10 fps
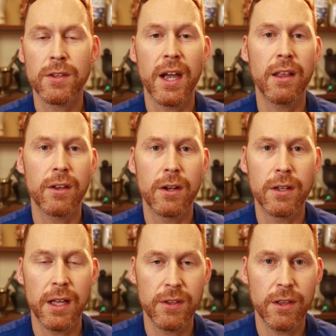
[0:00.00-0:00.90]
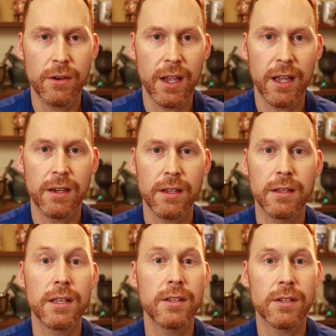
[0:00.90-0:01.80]
Tylenol, on the other hand,
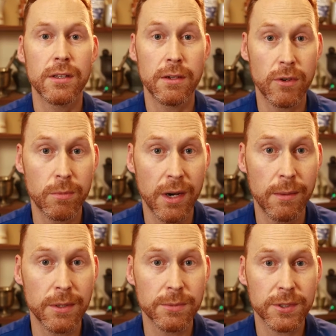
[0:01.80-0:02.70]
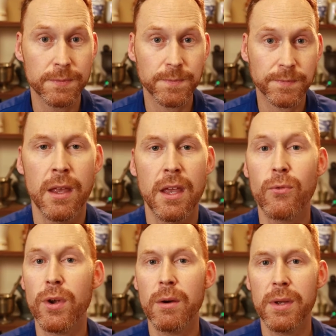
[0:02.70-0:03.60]
can lead to liver problems.
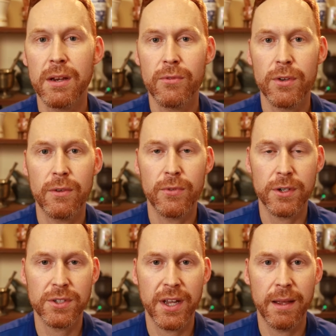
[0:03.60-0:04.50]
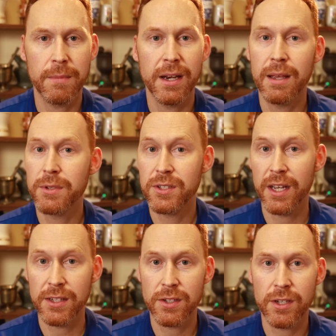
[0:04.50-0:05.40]
If we are meeting for the first time, my name is
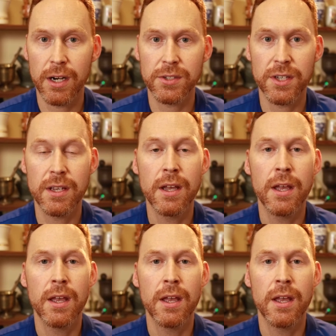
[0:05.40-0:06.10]
Dan Zatarski.